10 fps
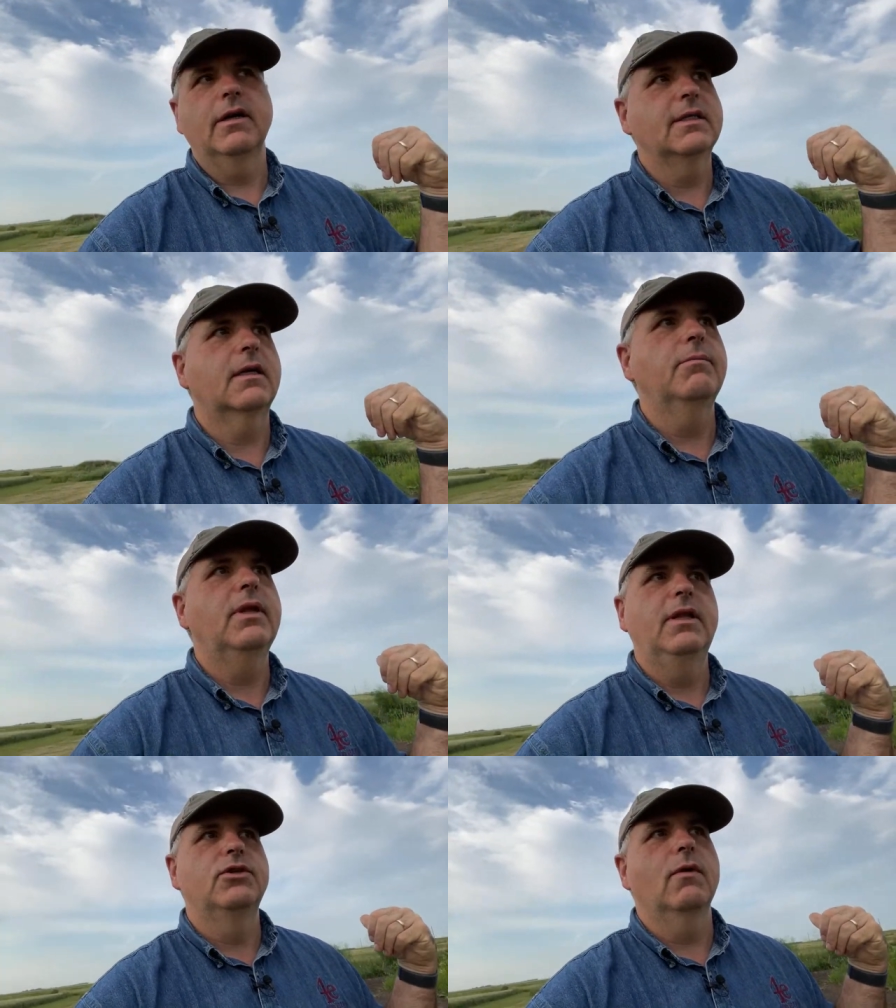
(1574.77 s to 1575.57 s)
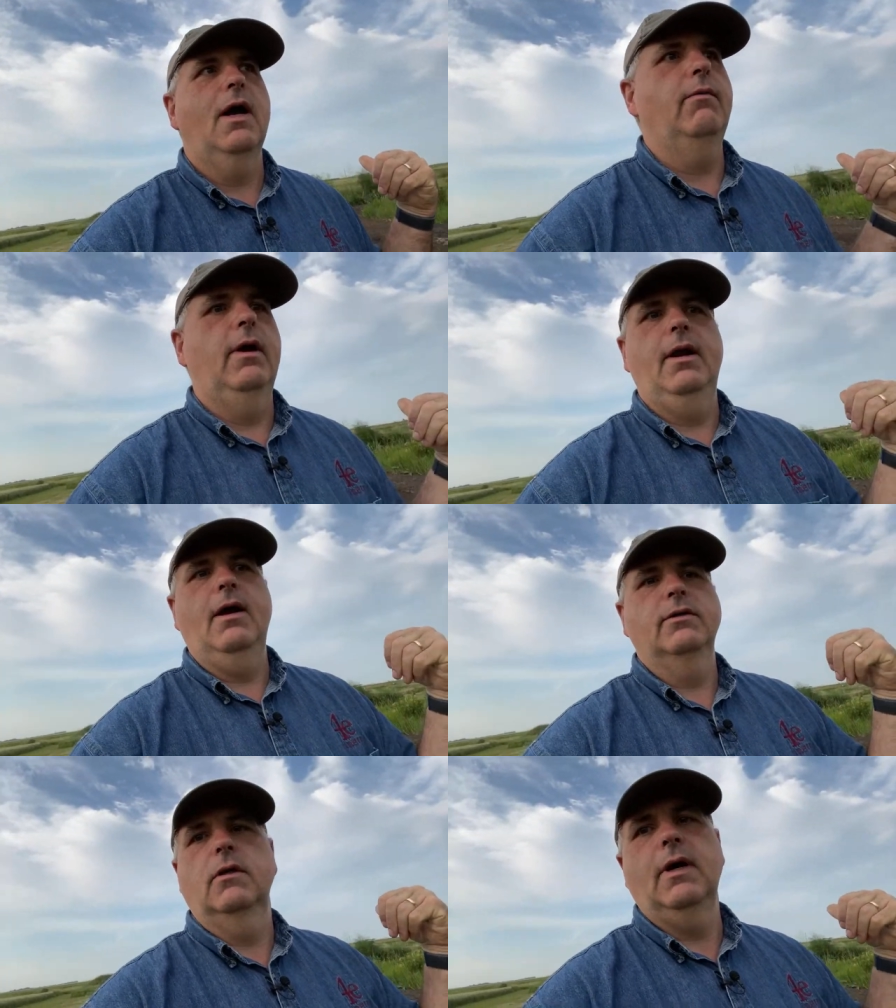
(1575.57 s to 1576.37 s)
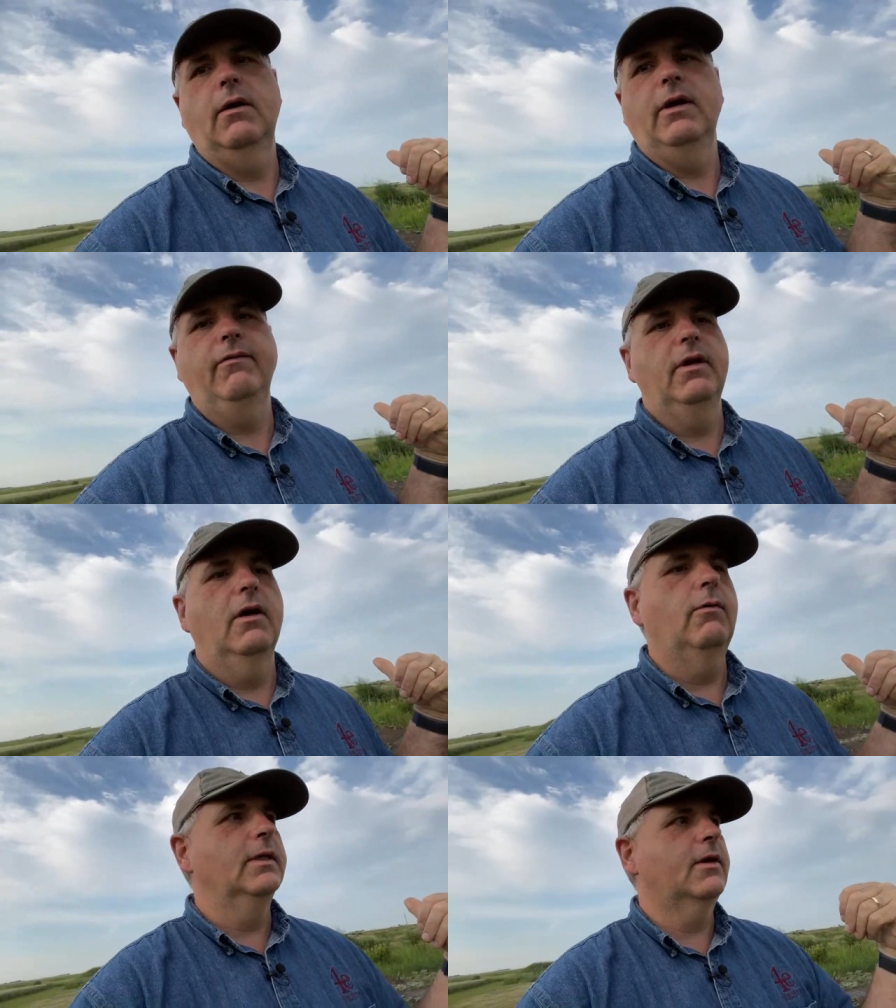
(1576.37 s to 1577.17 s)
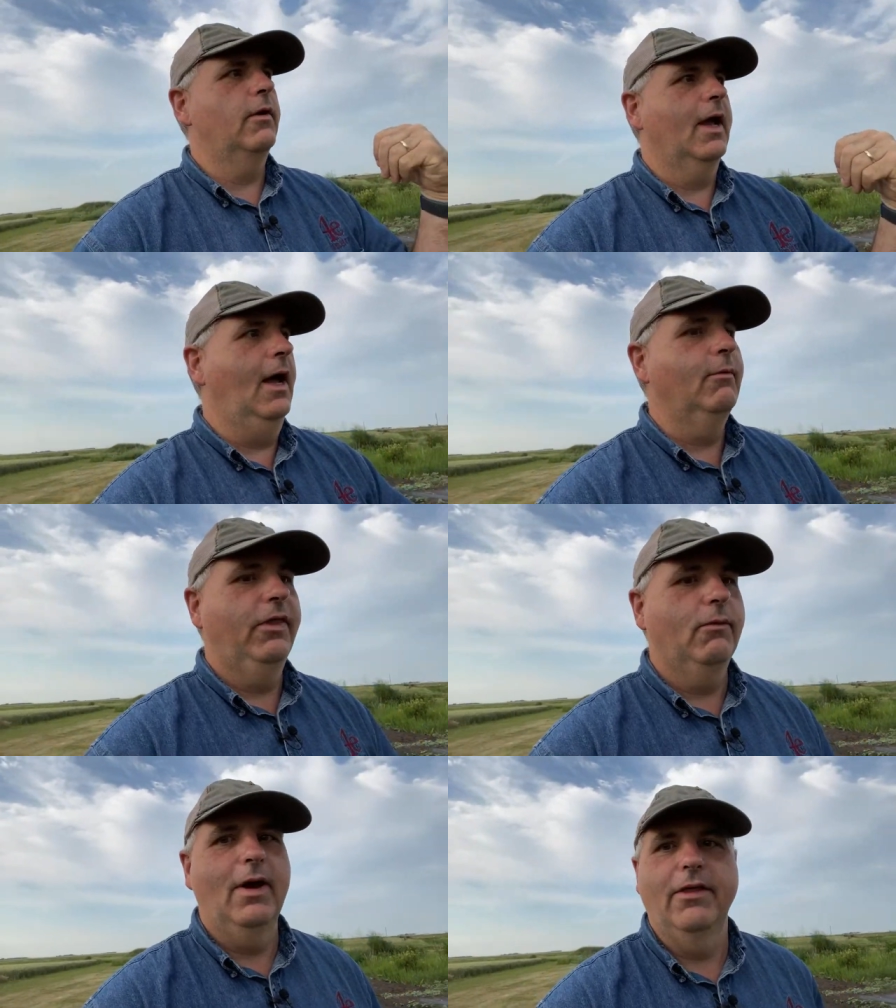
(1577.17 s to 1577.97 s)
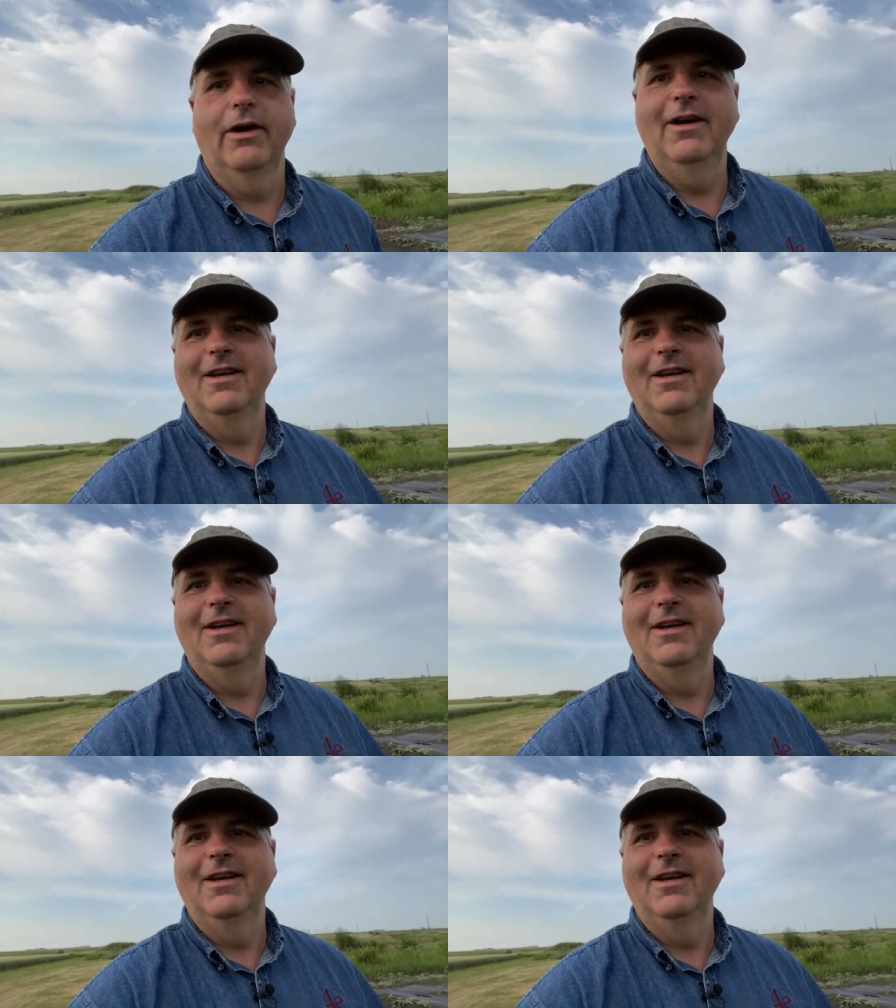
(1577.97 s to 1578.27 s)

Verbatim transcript: It's completely dry right now, so I don't even know what's going on with the weather.